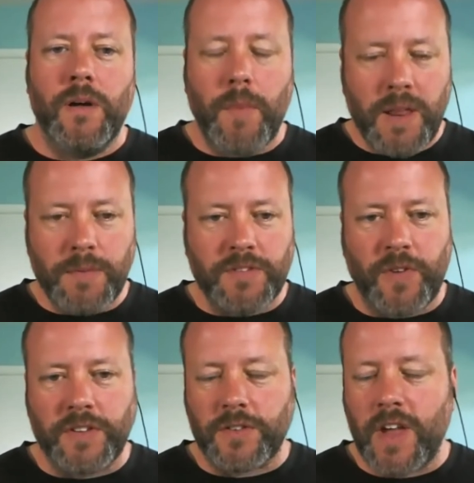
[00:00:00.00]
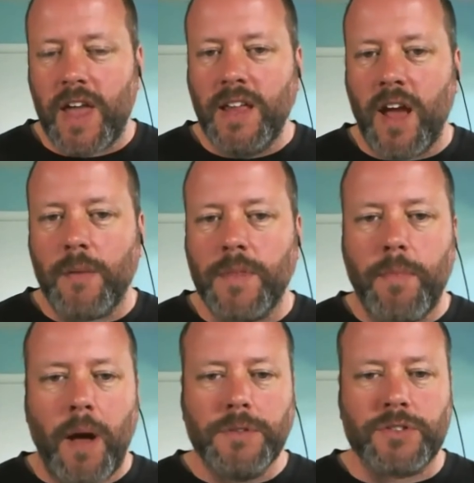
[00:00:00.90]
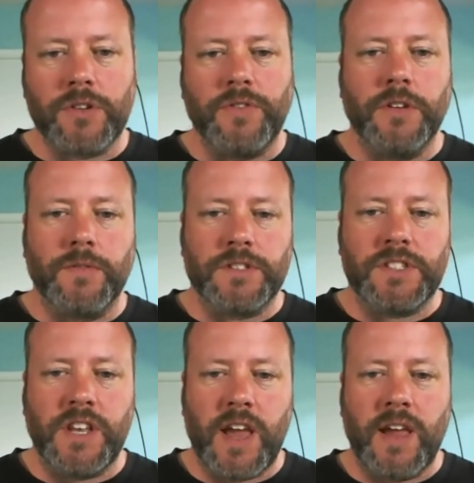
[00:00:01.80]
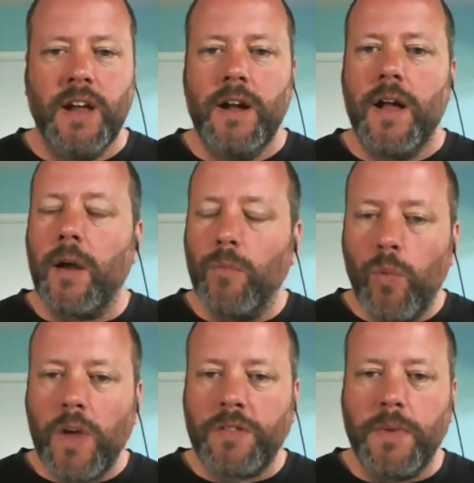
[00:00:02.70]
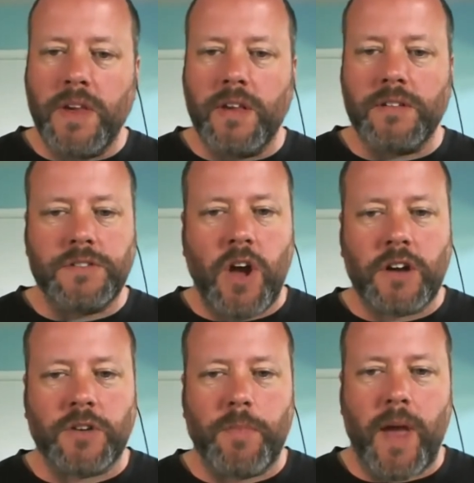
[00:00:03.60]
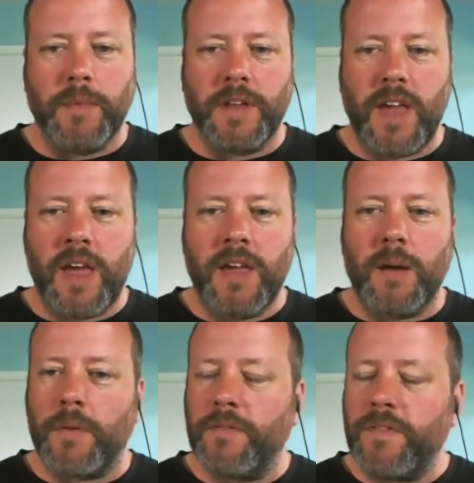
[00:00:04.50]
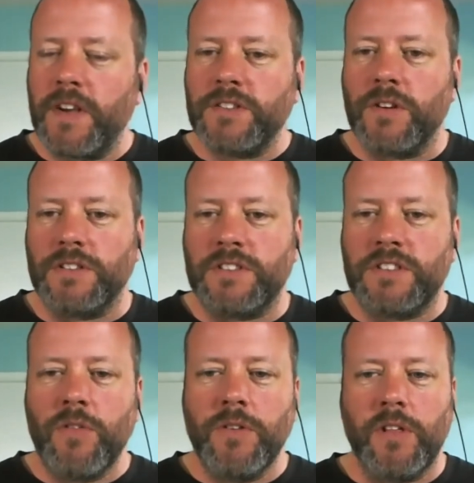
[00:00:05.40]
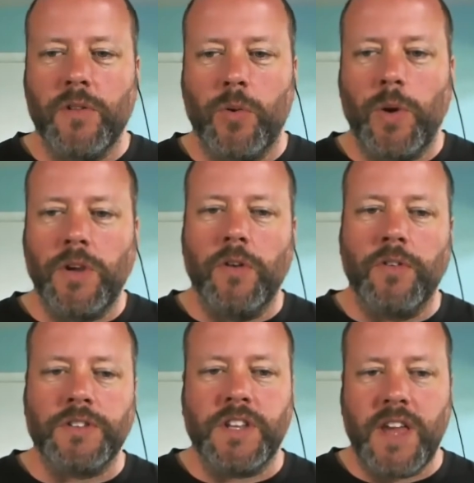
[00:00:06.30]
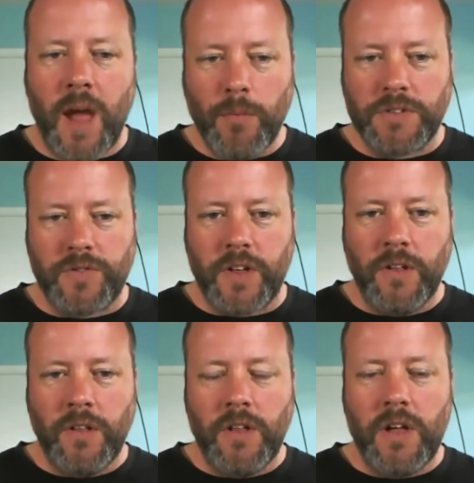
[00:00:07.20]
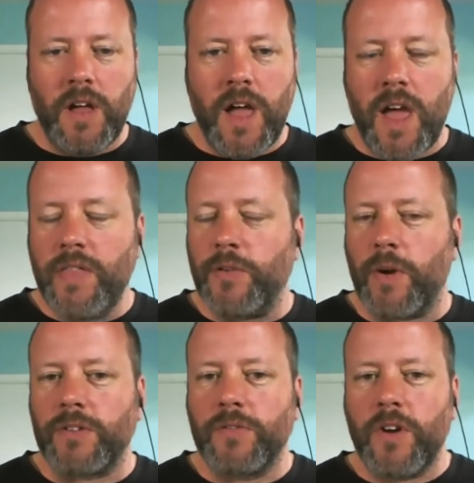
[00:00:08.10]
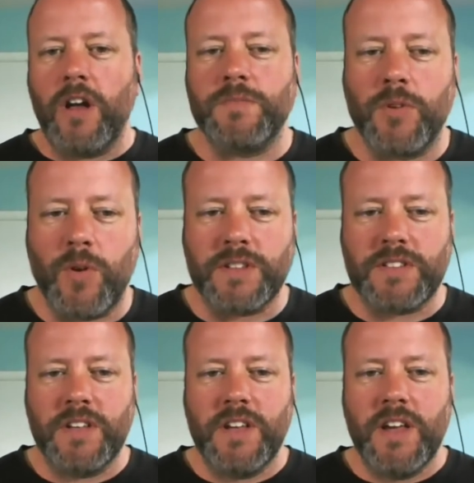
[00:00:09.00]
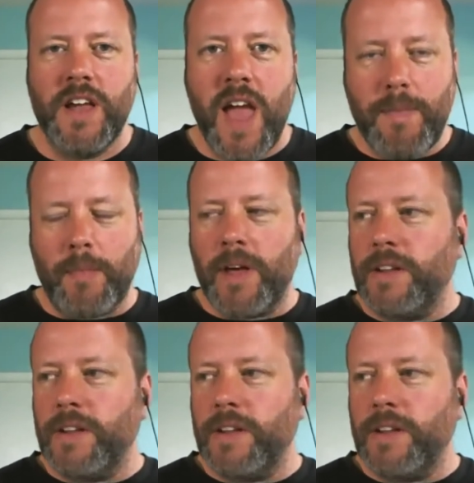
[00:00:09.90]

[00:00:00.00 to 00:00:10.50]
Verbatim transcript: My name is Fraser Cain. I'm the publisher of Universe Today, and with me is Dr. Pamela Gay, a professor at Southern Illinois University, Edwardsville, and the director of CosmoQuest. Hey, Pamela, how